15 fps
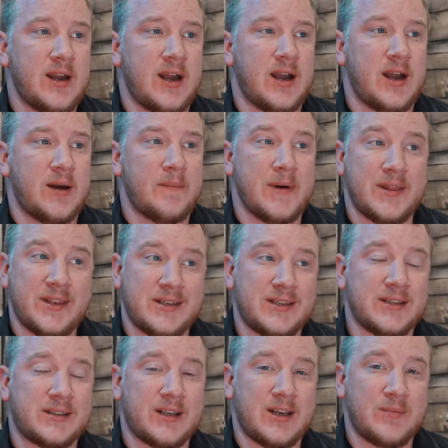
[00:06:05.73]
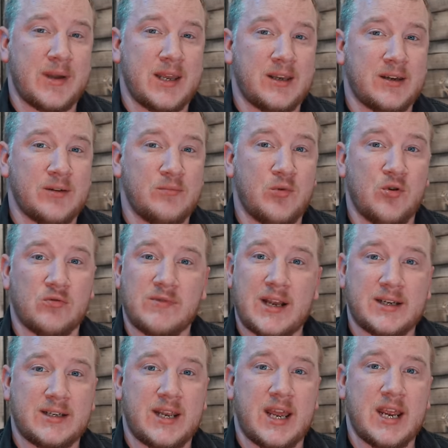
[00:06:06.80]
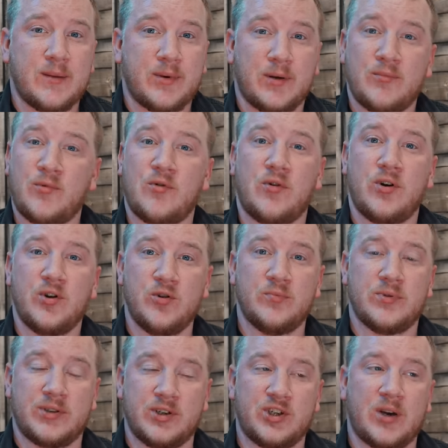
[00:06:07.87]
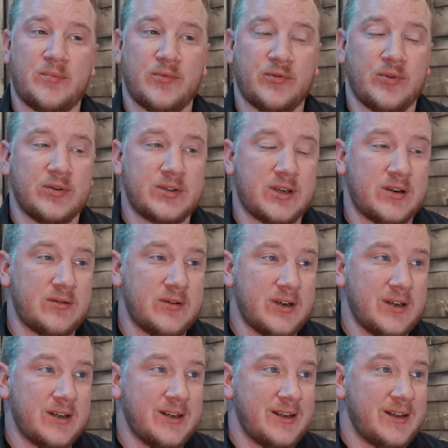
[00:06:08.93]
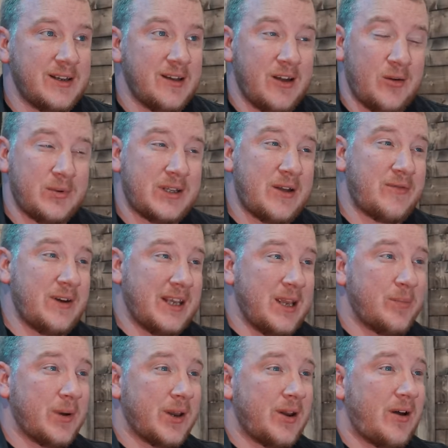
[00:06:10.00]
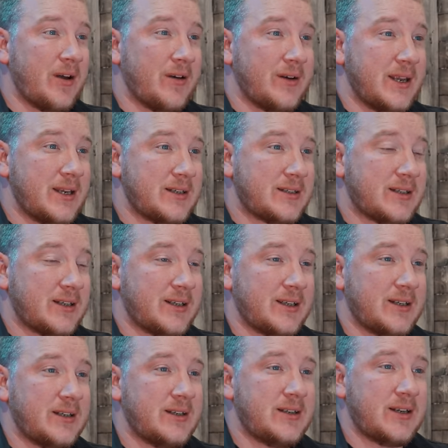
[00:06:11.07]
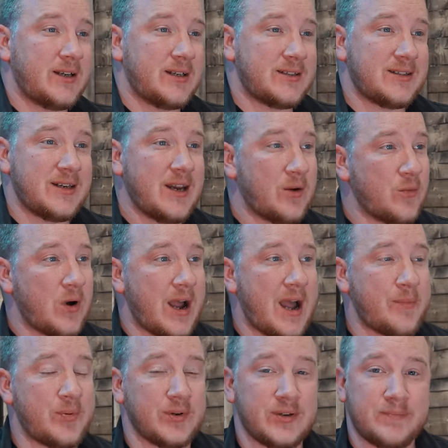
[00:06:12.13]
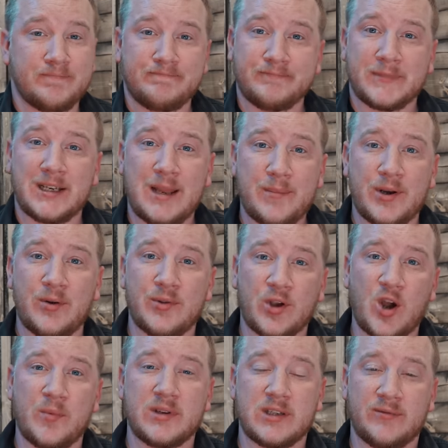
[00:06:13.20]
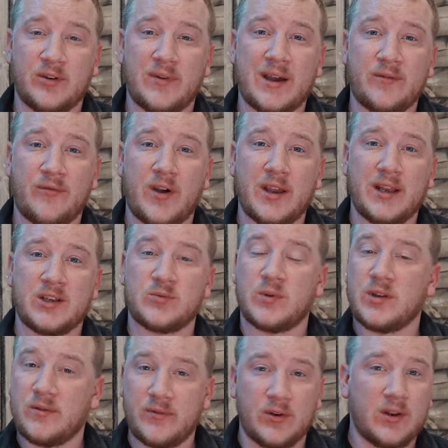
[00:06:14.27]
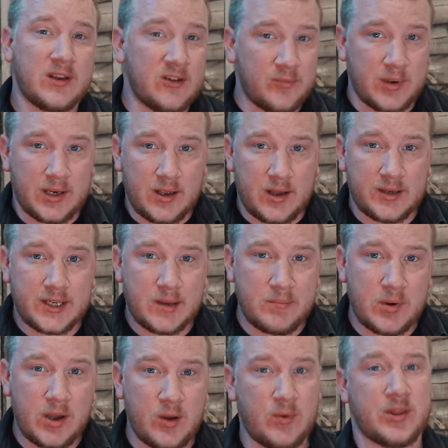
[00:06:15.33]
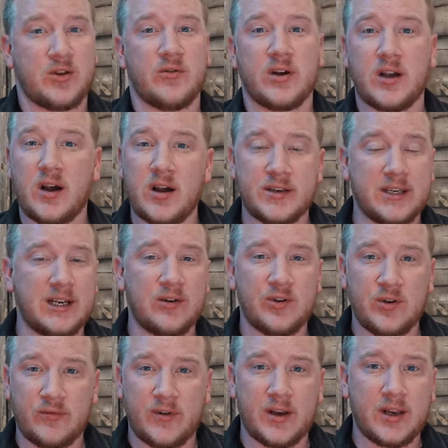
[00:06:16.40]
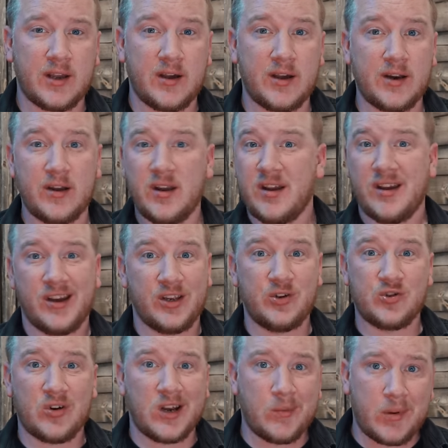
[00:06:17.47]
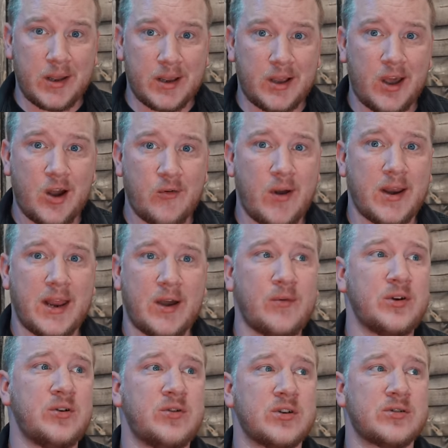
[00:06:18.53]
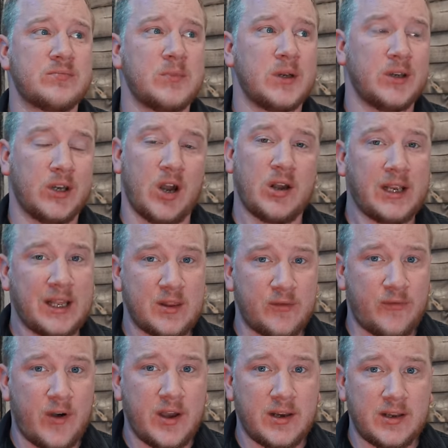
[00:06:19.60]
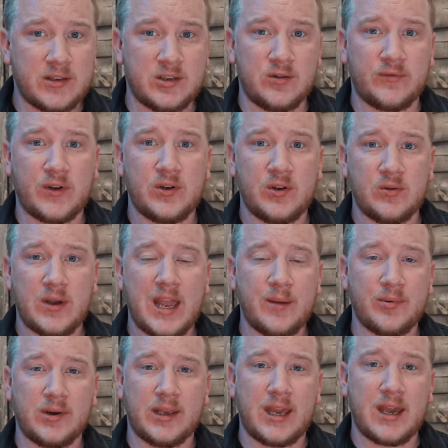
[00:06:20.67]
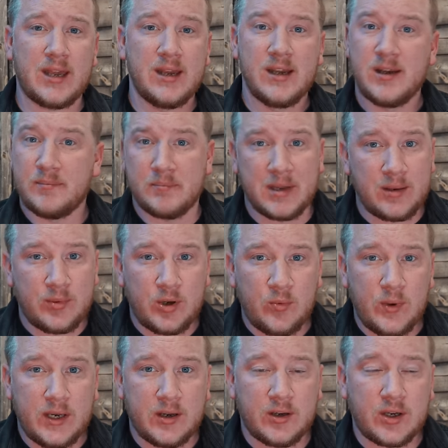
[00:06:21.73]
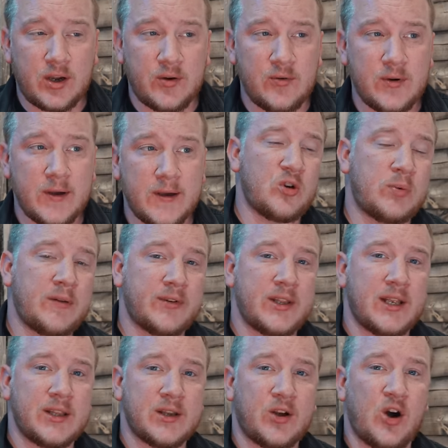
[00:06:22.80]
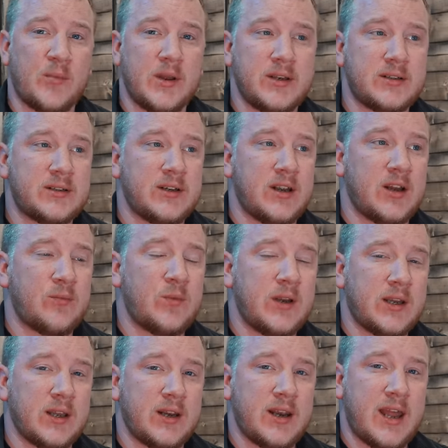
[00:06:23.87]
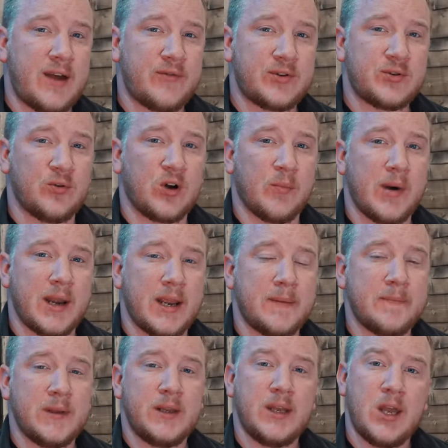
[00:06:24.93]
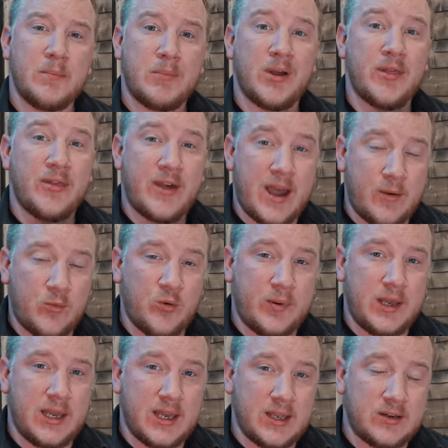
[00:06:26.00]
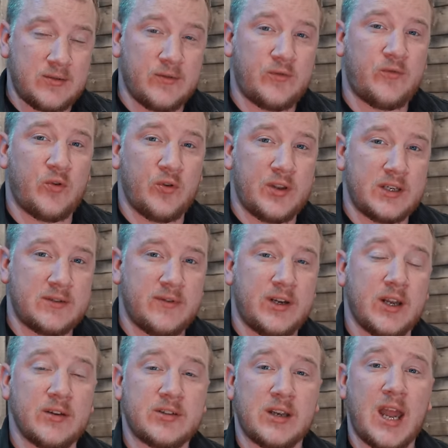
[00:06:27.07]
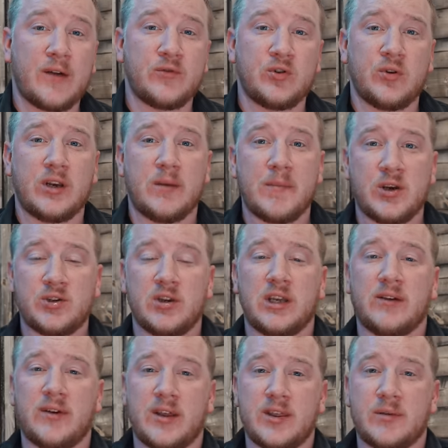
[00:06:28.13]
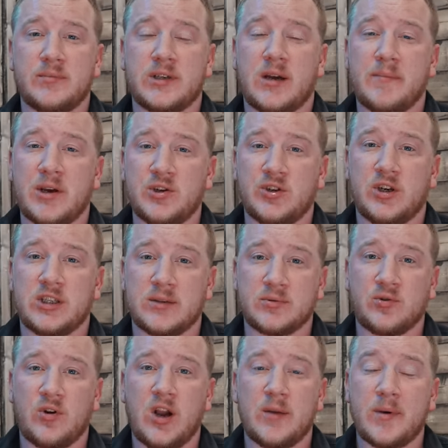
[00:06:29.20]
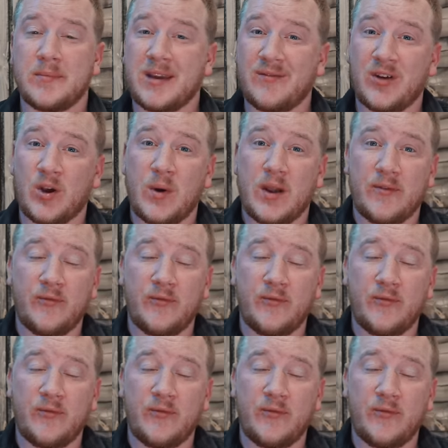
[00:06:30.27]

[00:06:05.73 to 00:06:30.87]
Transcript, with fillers: Um, and this is going to make more red tape and more hoops to jump through. So I'll be definitely keeping an eye on it and uh, seeing what happens. Let me know in the comments if you've had finance, whether you feel like you've been hard done by, whether you're a car dealer and you're finding it harder. Are you trying to buy a car right now and you just can't get the finance you felt you were able to get maybe a week ago? Drop everything in the comments and we can have a talk about it. But that will be it for this video. So if you have enjoyed it, make sure you give it a thumbs up, make sure you subscribe. I'm giving away a